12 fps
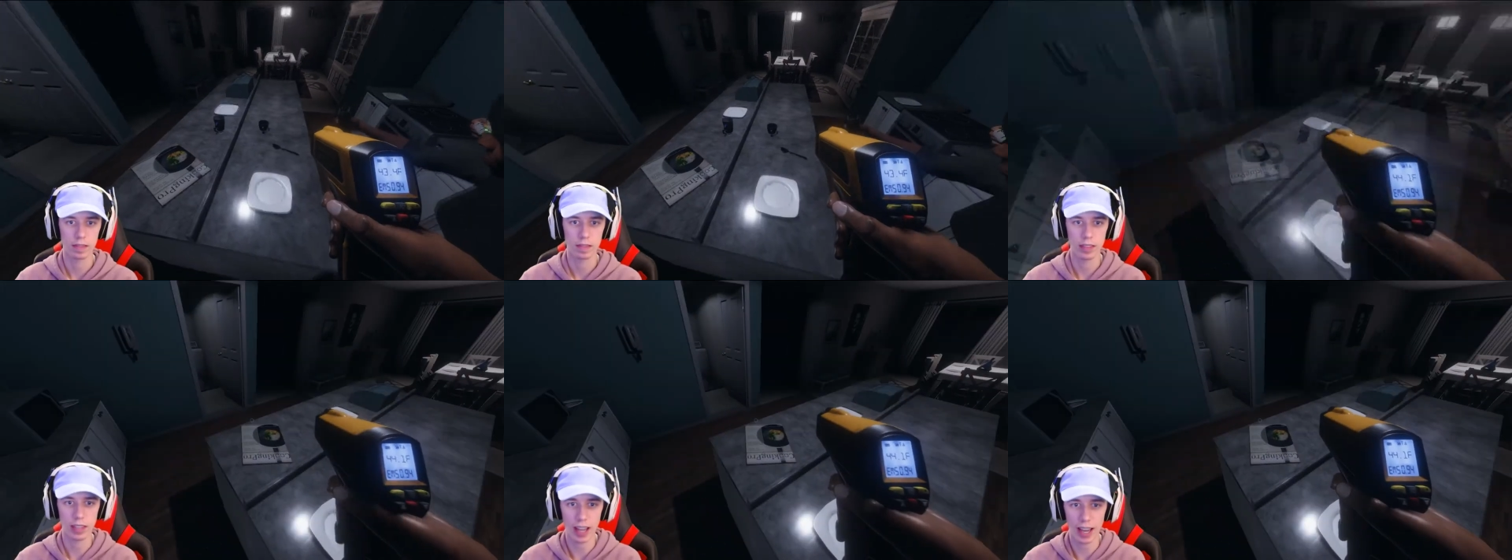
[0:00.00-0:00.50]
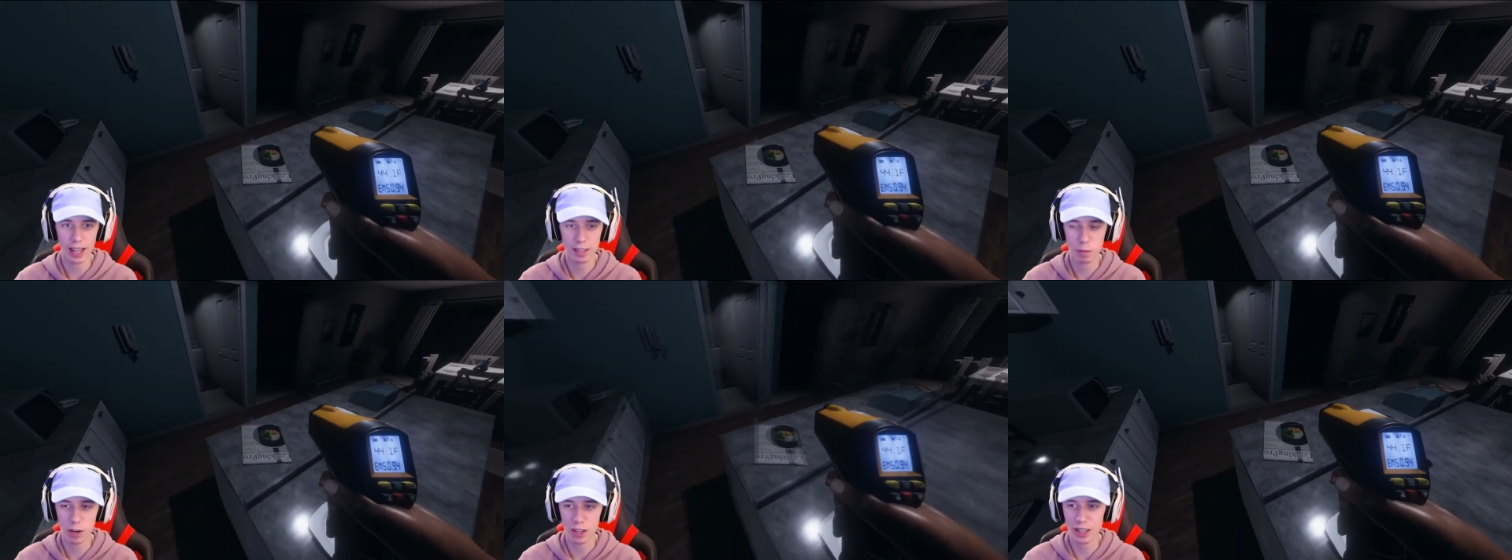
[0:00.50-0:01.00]
Yeah, it's
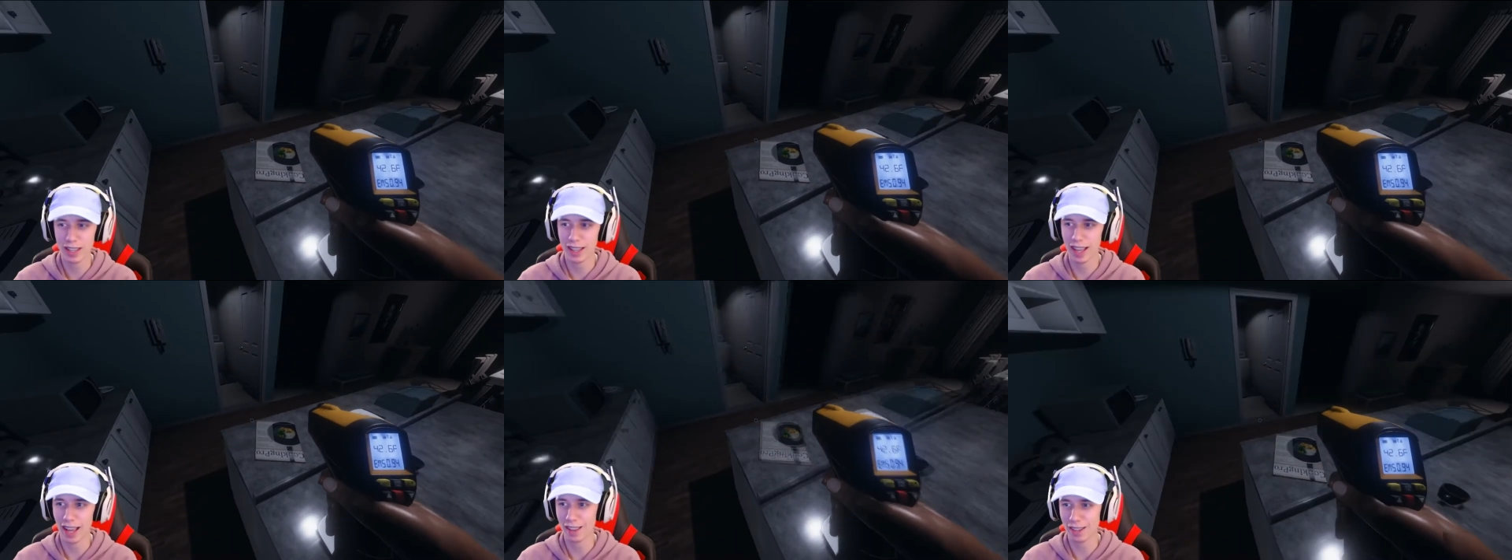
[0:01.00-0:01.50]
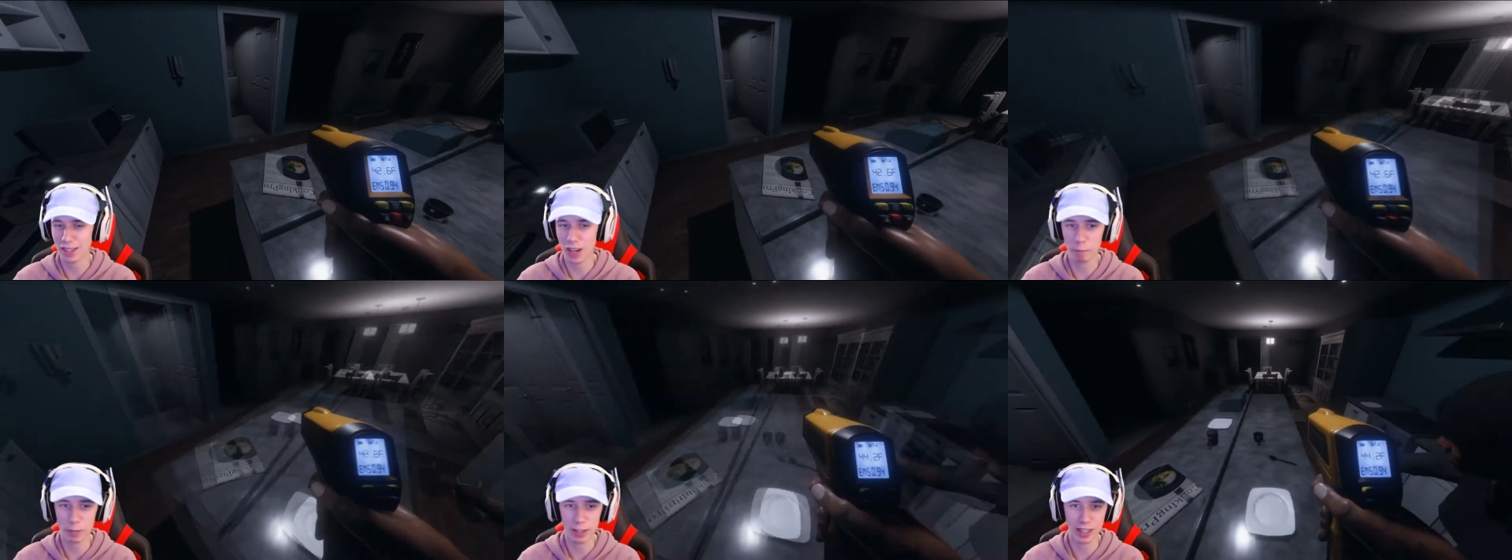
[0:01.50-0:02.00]
probably the
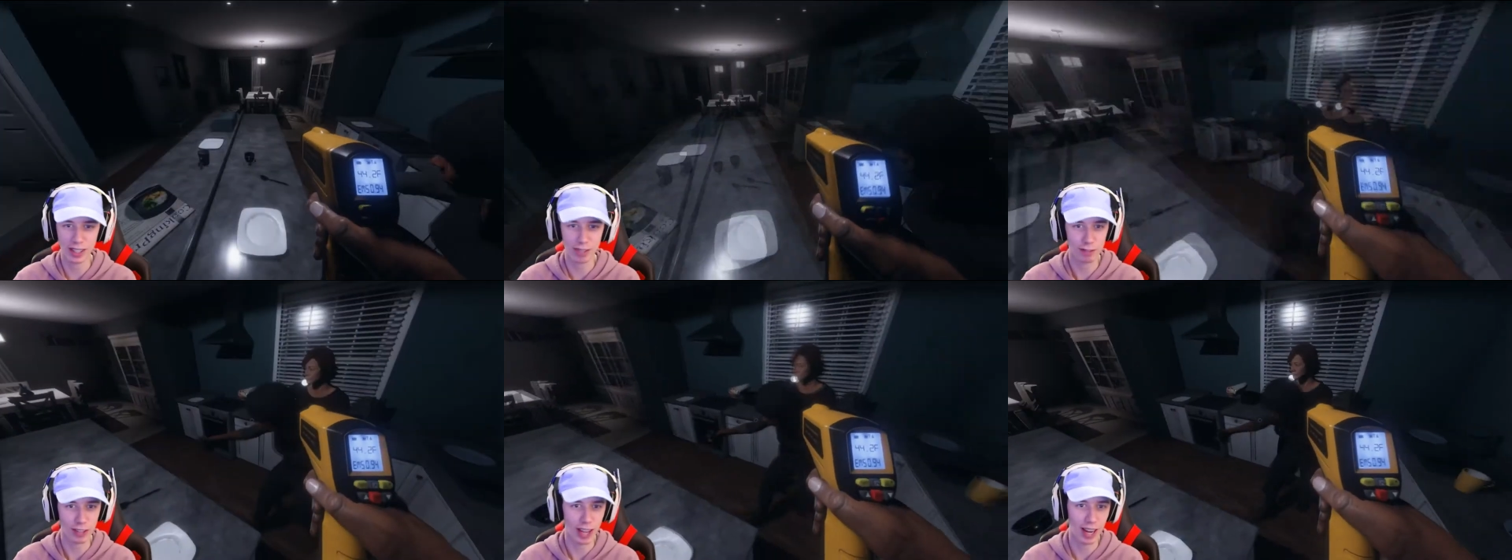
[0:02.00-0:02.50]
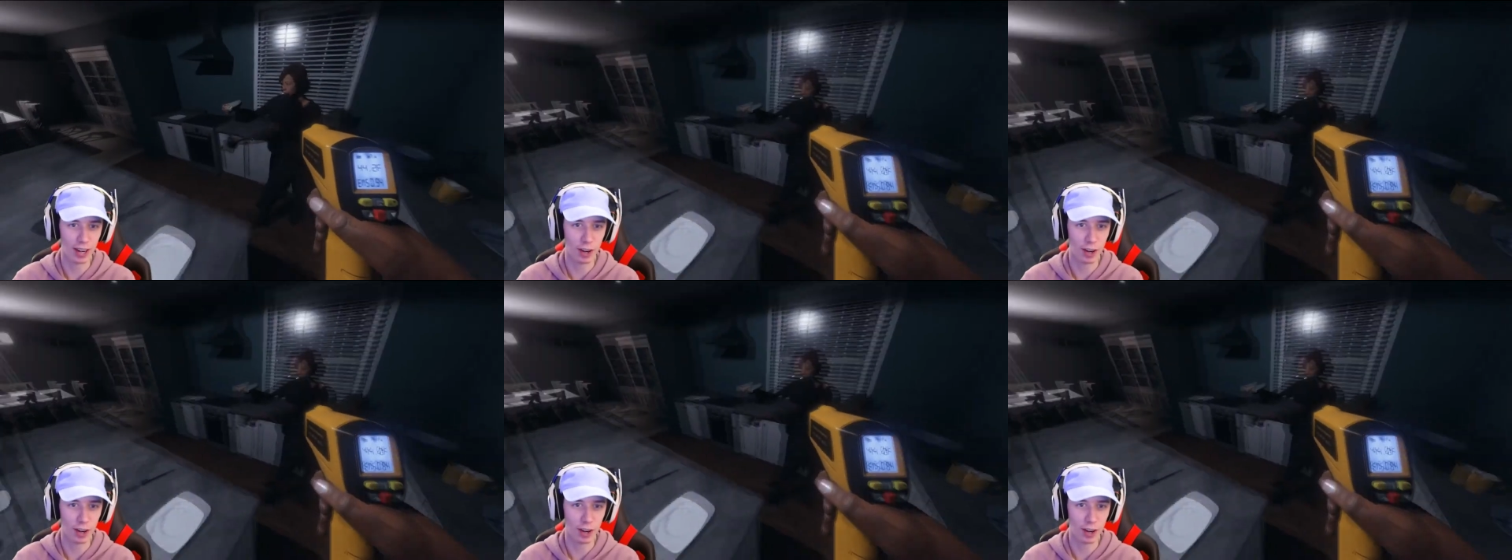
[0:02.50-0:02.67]
helicopter yeah, that's flying yeah.